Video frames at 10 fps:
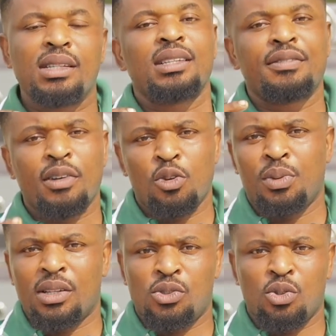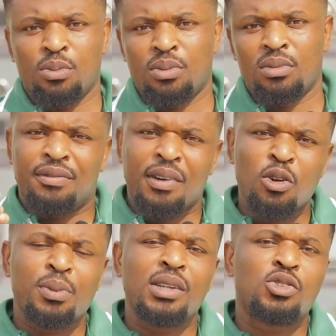in the fallopian tube. The
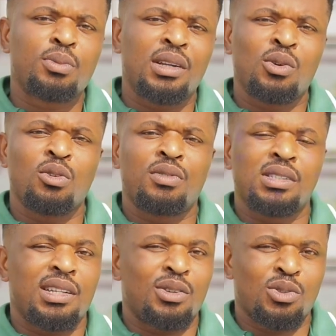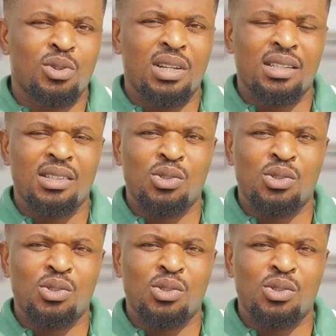fallopian tube and the ovaries are not connected,